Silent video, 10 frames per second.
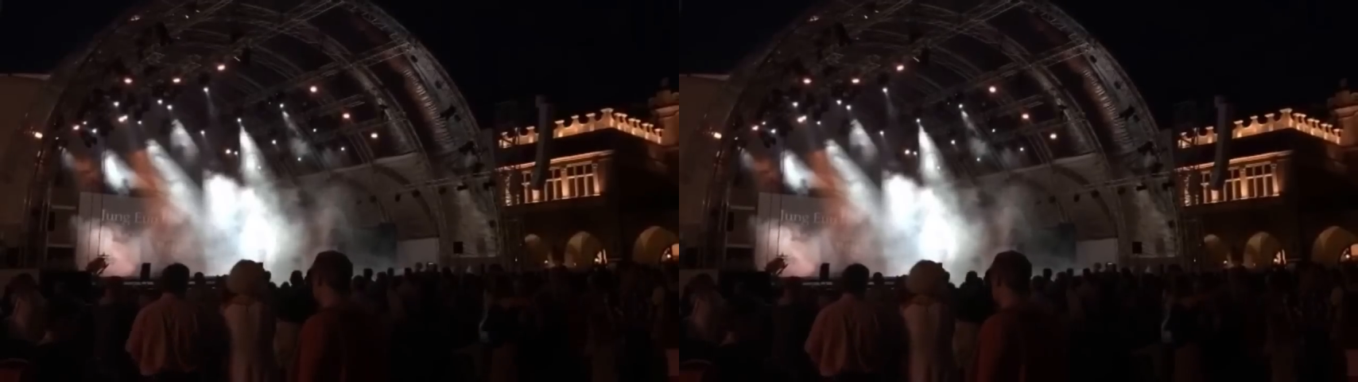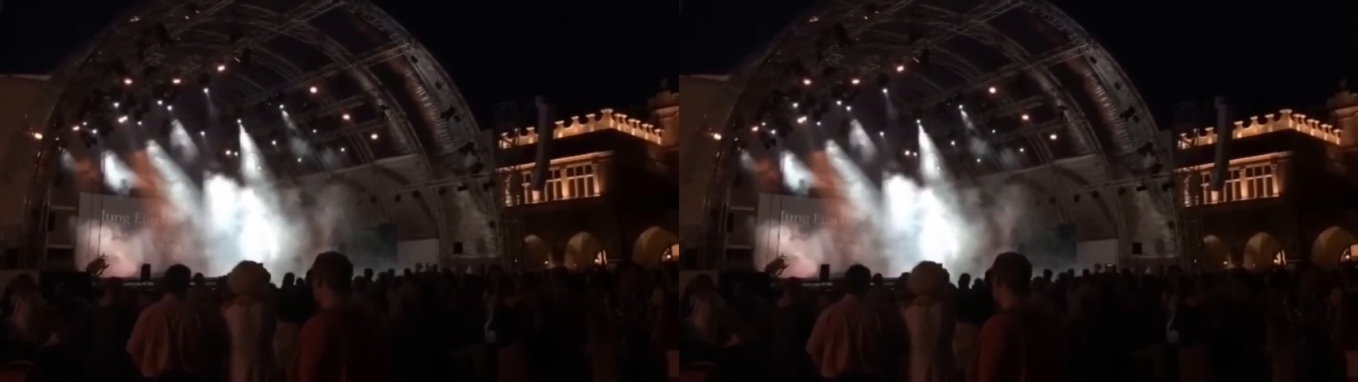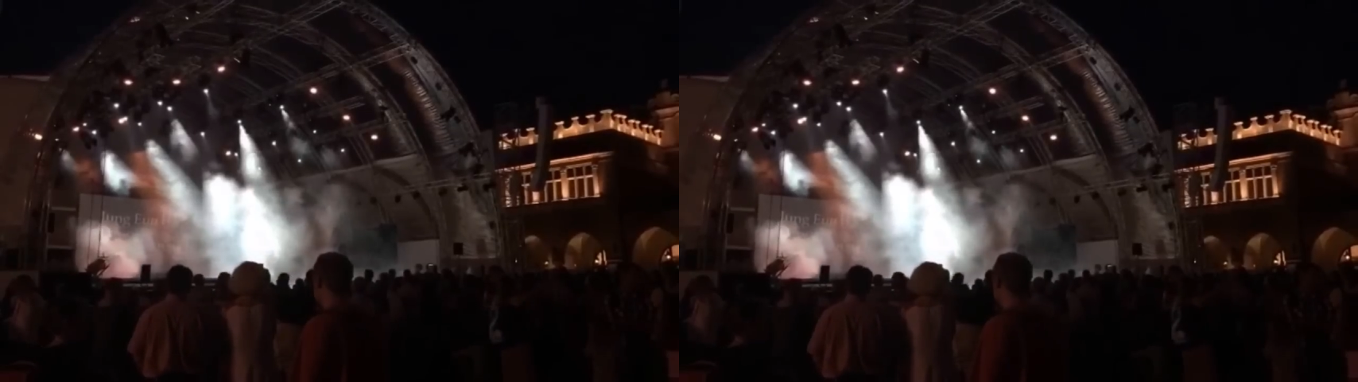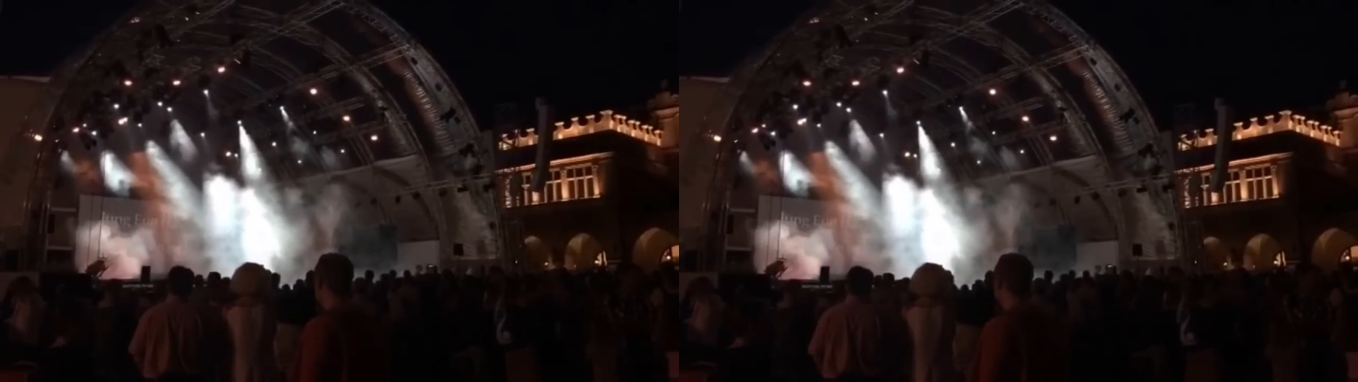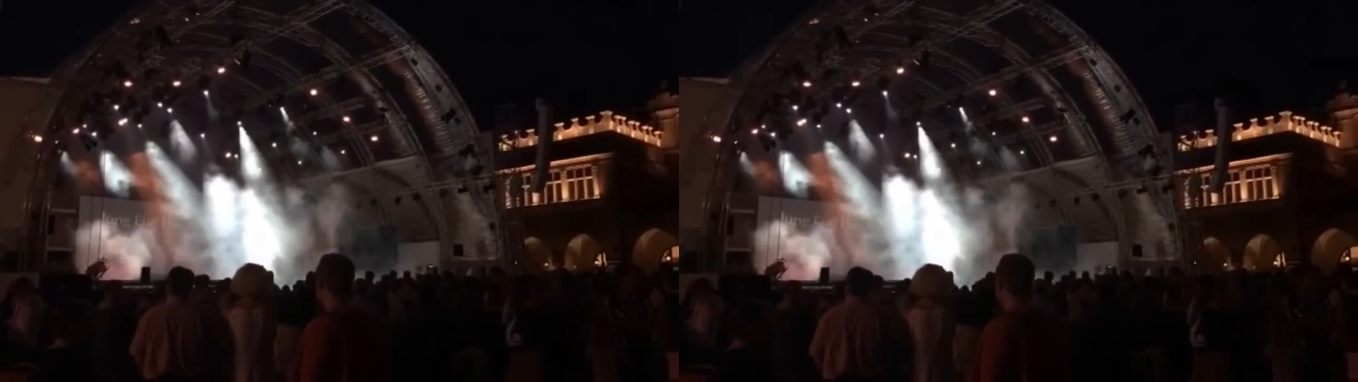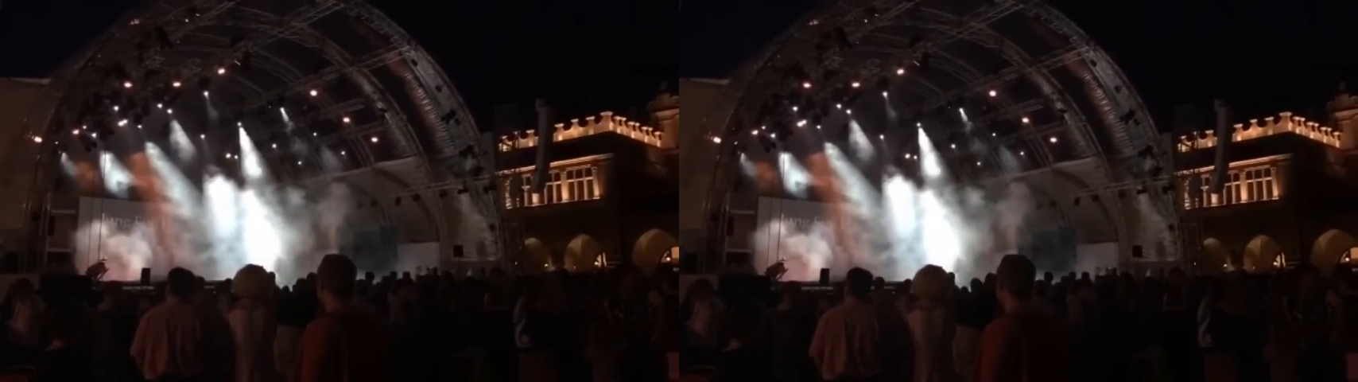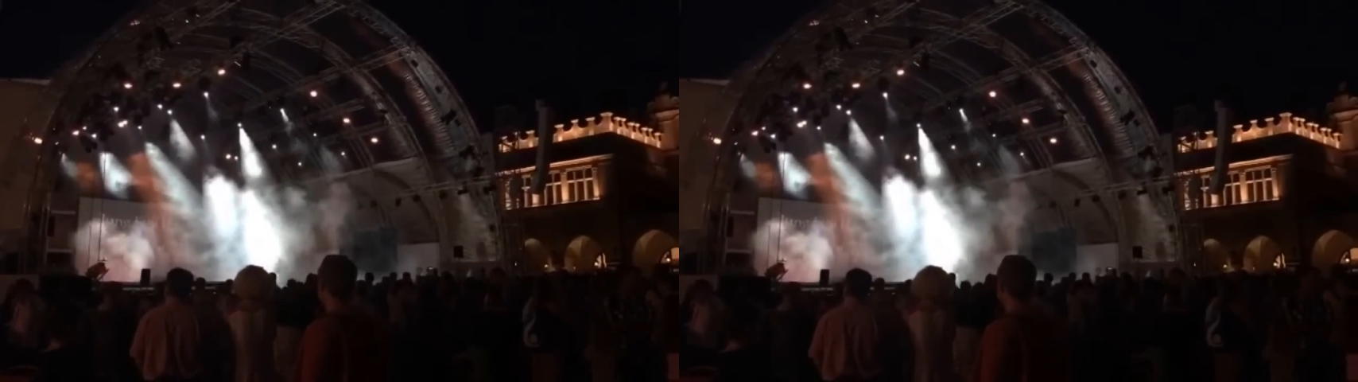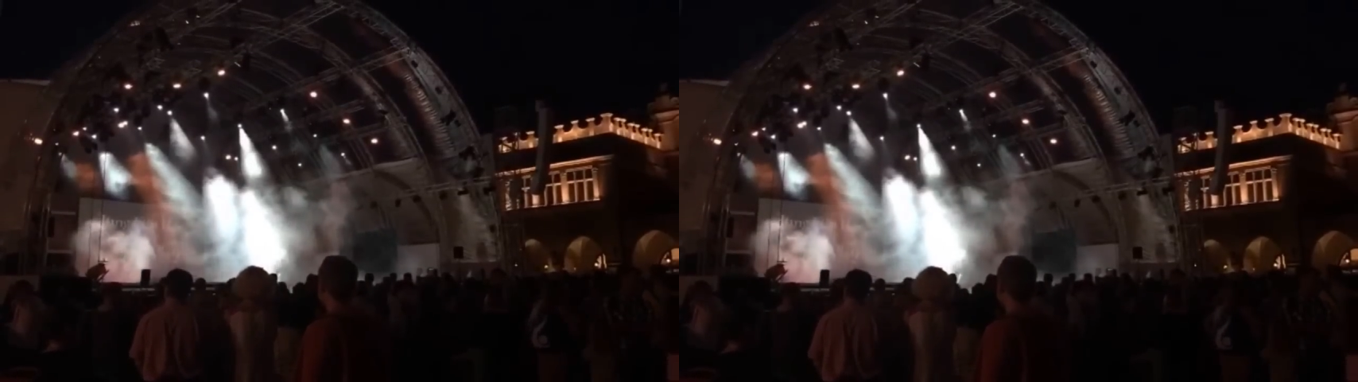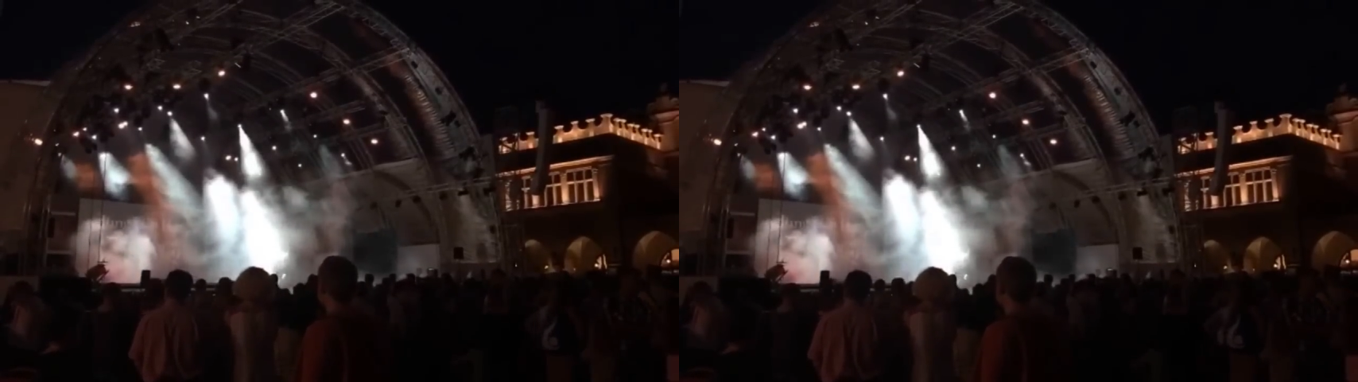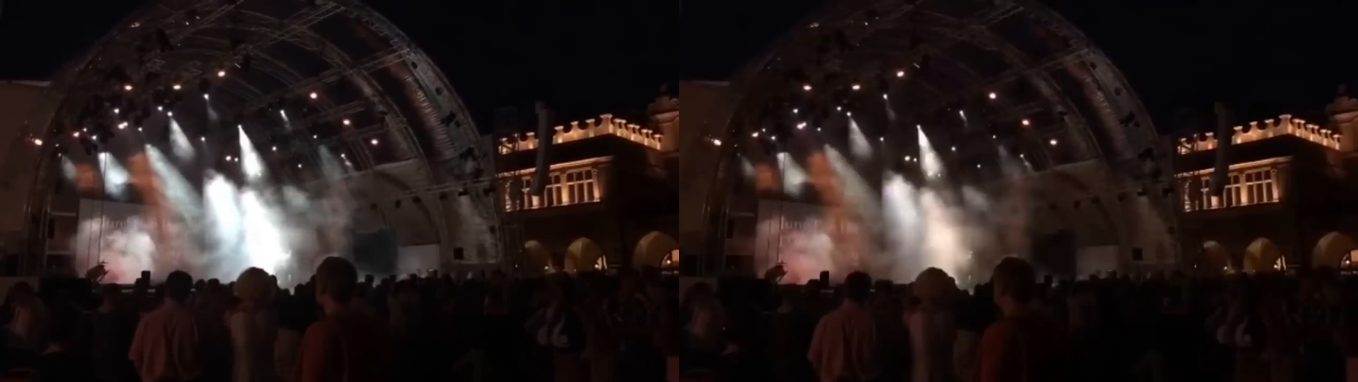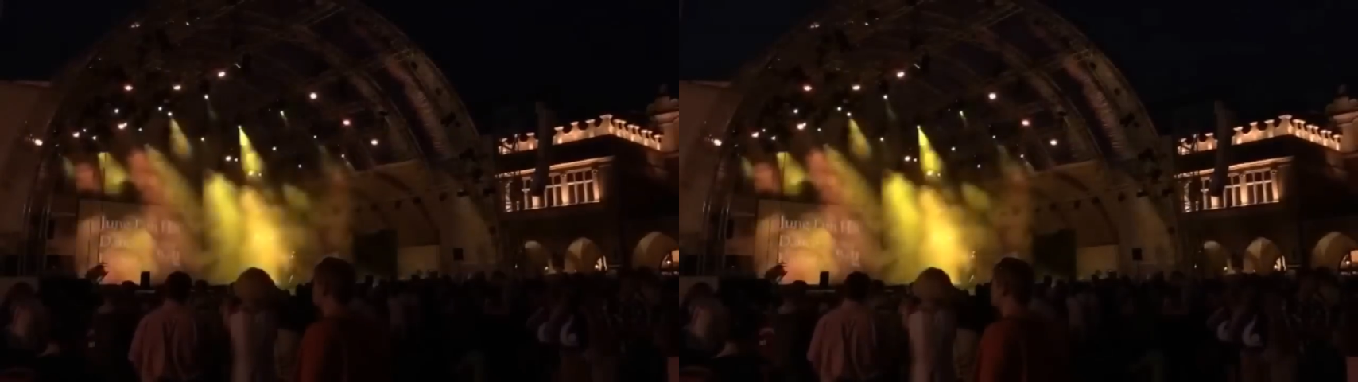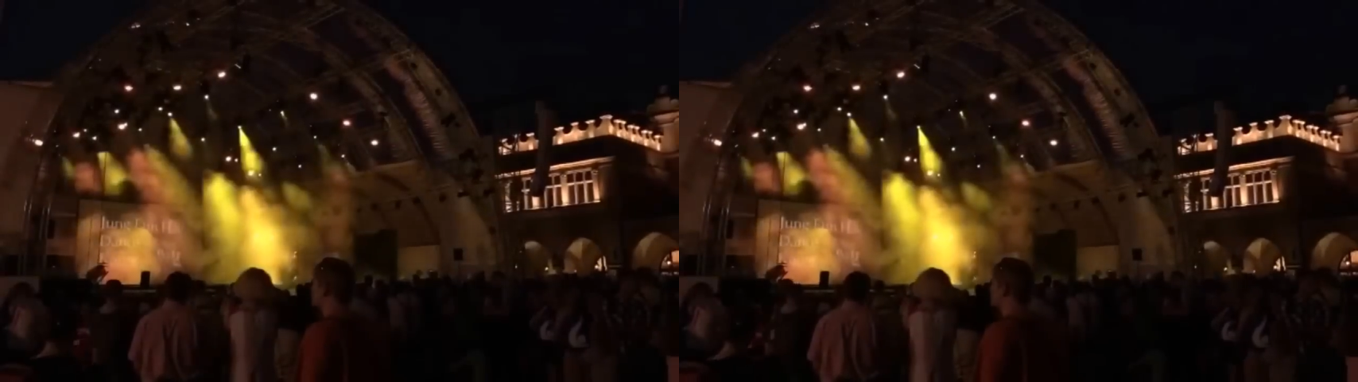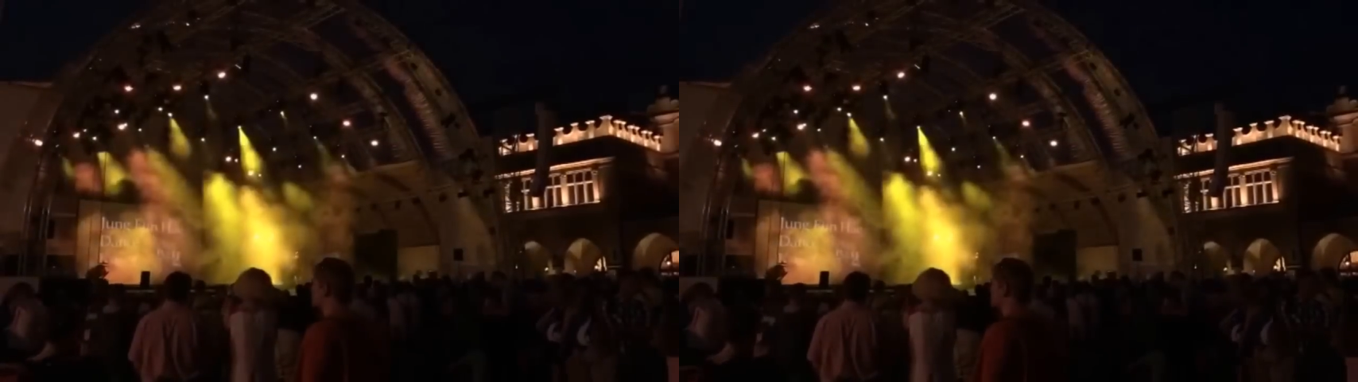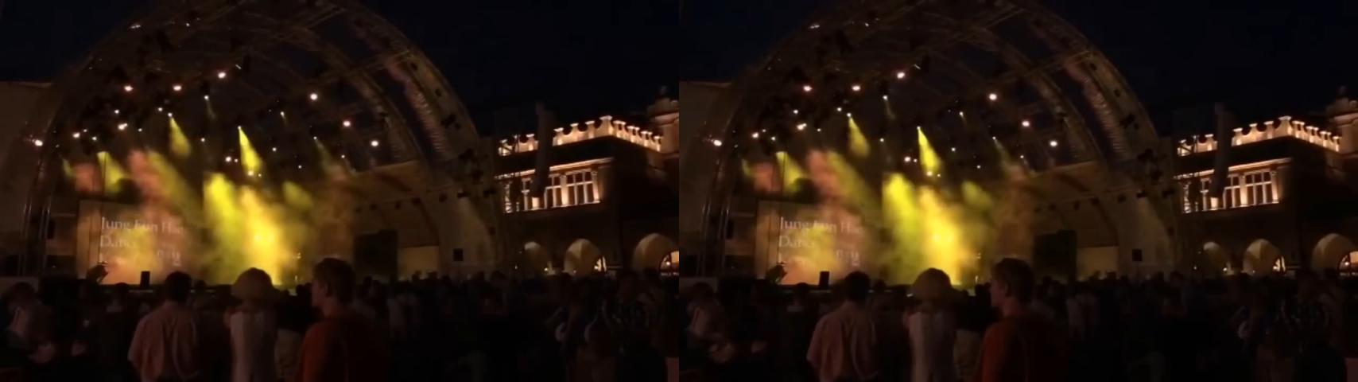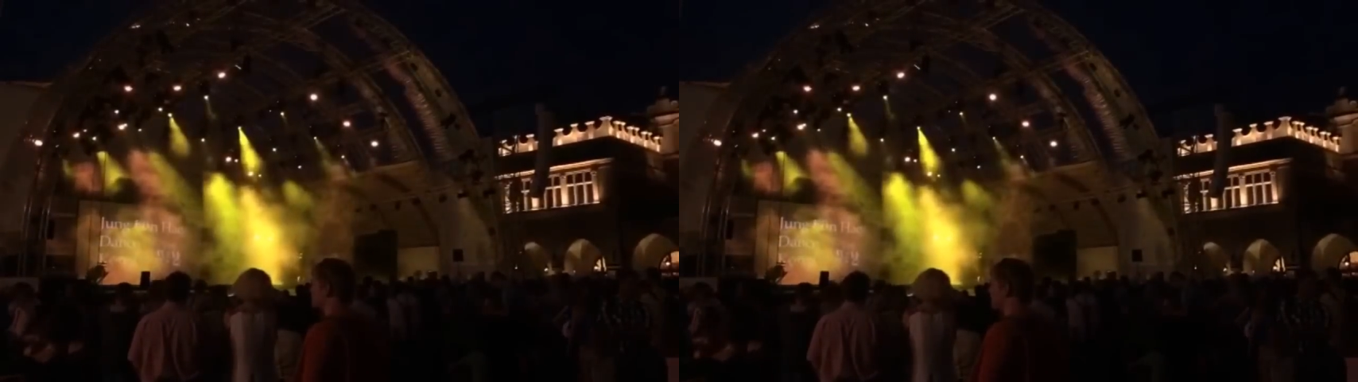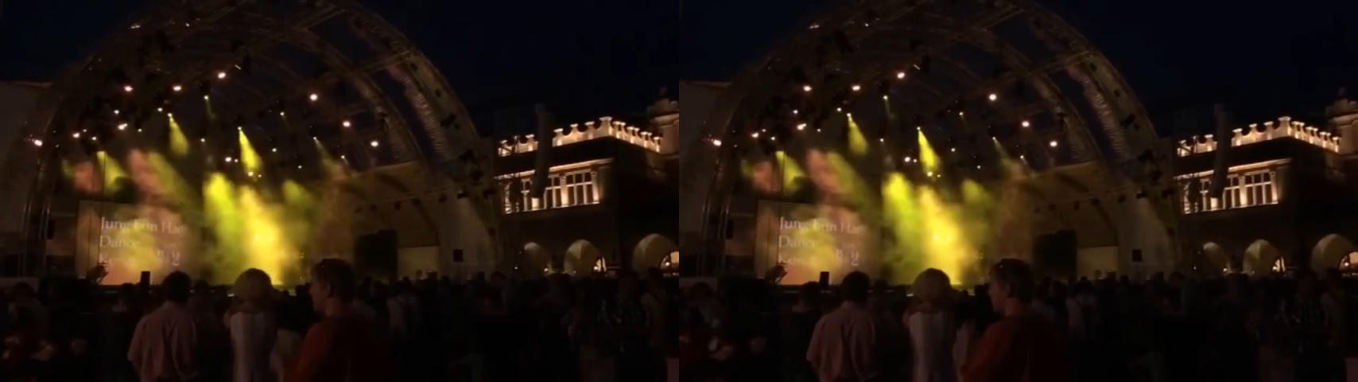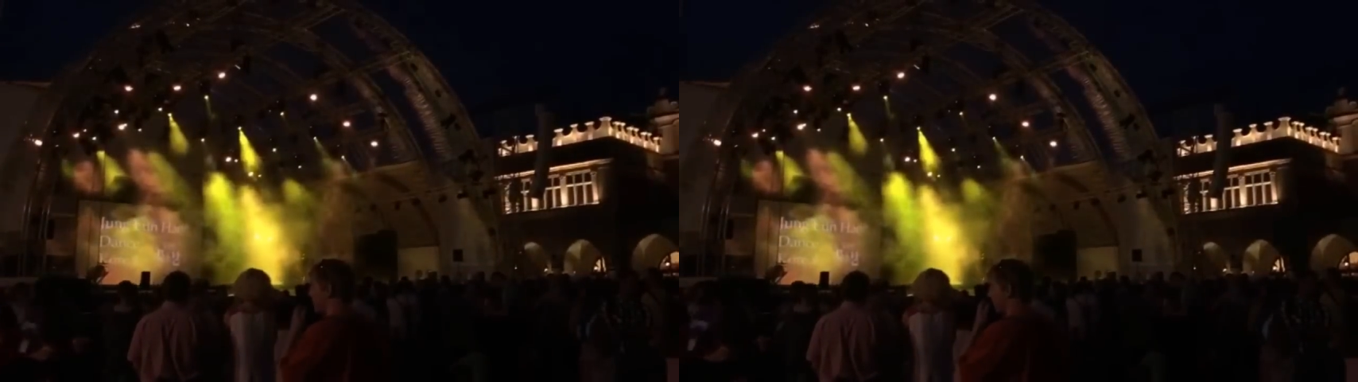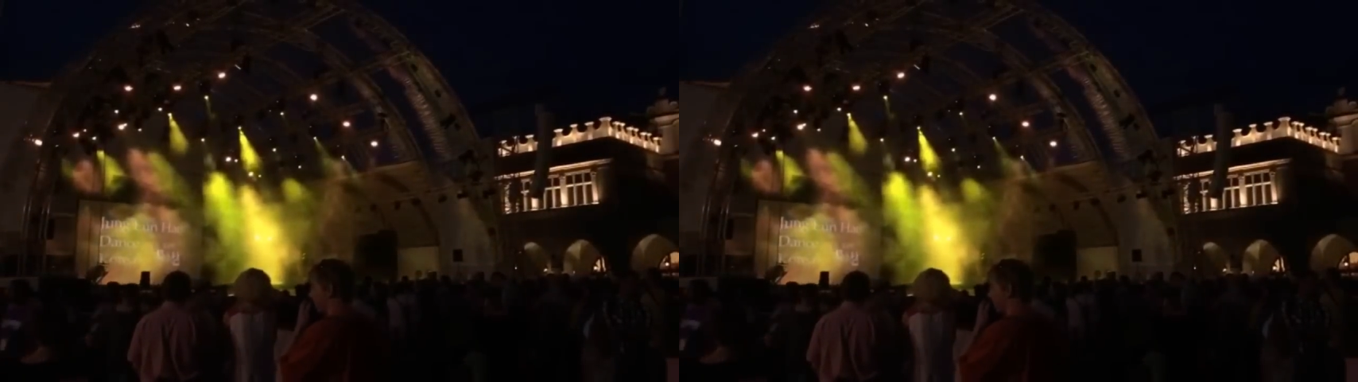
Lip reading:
Nobody's mouth can be seen.